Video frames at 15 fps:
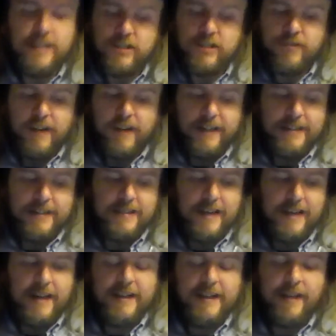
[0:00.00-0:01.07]
just when I
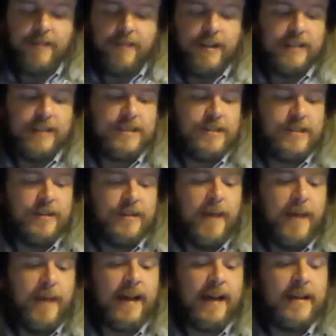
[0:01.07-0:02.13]
decided that we ought to turn
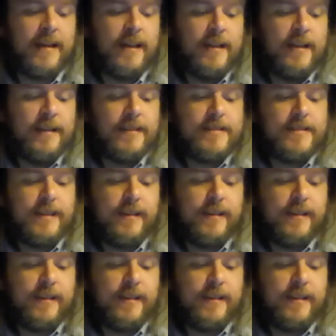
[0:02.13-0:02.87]
back, the